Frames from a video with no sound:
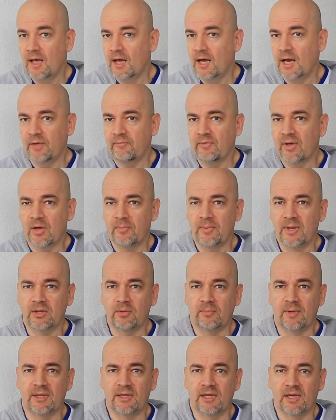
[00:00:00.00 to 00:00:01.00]
Hello, welcome back to
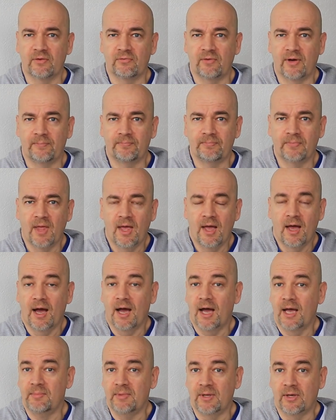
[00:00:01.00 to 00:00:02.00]
My Tech Fun.
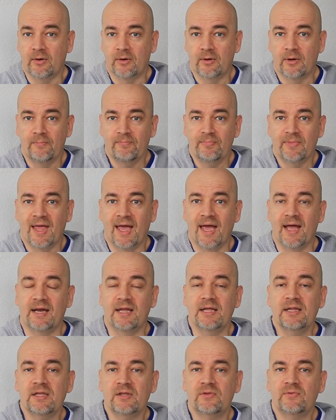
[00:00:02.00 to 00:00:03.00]
I'm Igor and
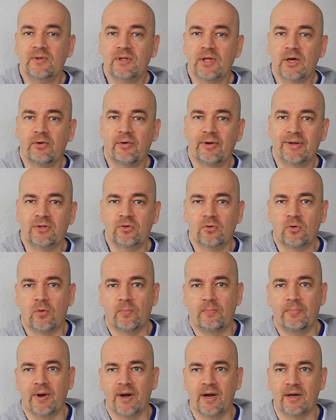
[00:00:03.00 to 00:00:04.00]
in this video I want to
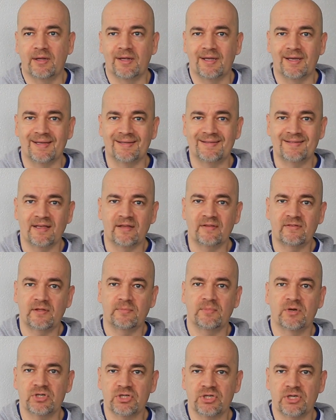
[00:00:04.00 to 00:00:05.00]
compare the CNC
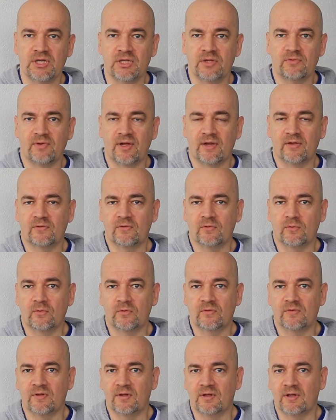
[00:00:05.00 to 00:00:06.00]
machine
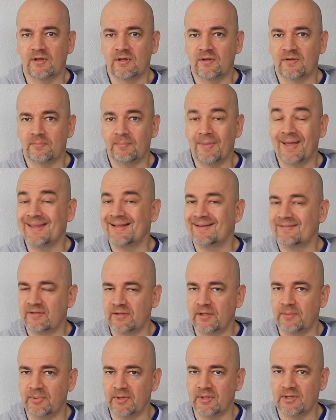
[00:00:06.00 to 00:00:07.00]
versus uh, metal
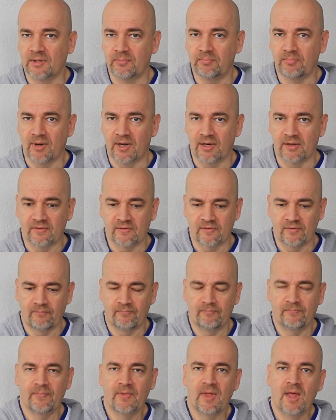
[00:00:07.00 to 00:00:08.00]
3D printed parts.
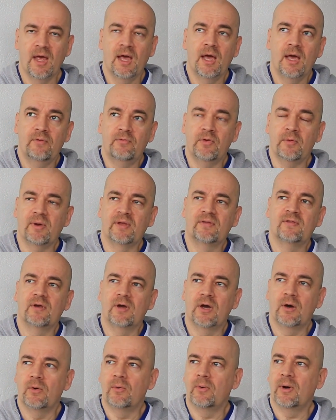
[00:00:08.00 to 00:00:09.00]
A few months
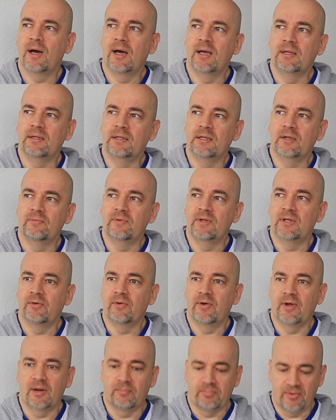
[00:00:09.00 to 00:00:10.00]
ago I did a video
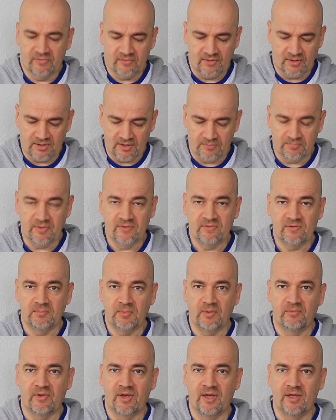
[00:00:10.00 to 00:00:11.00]
where I presented
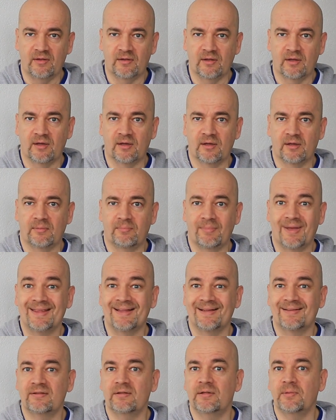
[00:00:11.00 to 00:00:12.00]
PCBWay uh,
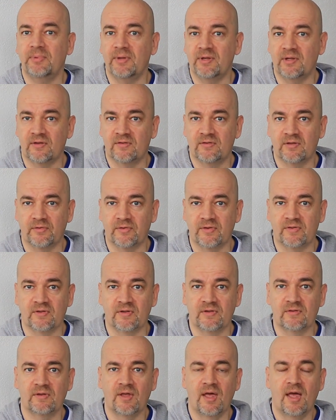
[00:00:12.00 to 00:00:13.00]
metal 3D printing
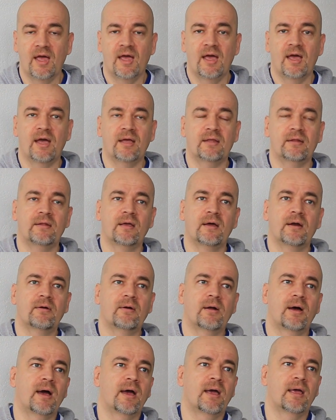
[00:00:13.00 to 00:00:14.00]
services and
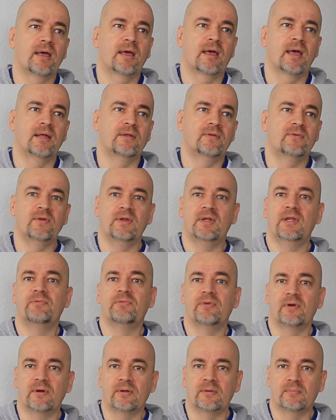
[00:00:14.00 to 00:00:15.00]
there I had three
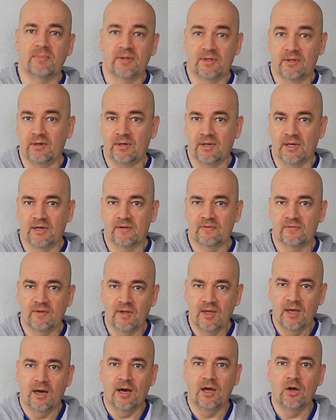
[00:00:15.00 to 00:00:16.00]
different materials,
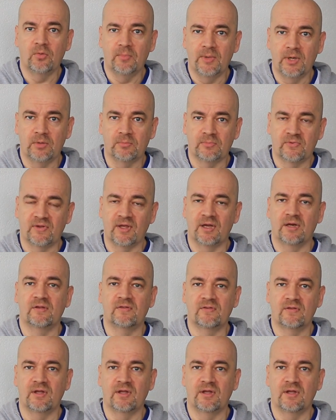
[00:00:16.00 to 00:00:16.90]
aluminum, stainless